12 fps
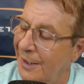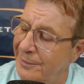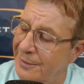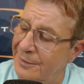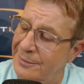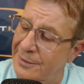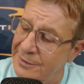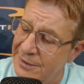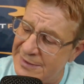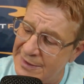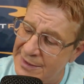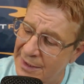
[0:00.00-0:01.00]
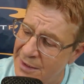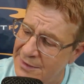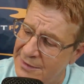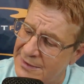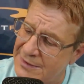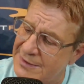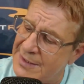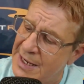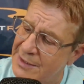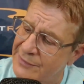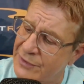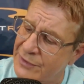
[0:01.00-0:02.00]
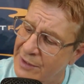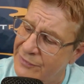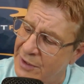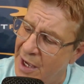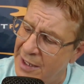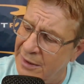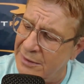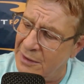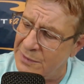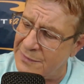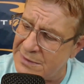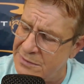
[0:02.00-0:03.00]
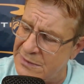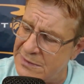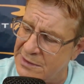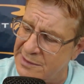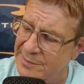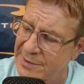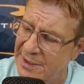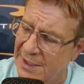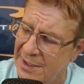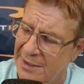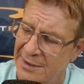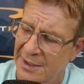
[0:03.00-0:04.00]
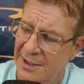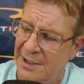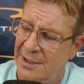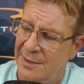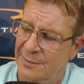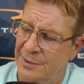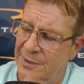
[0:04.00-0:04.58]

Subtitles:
And listen, that goes to the state of I don't know what this coach is all about,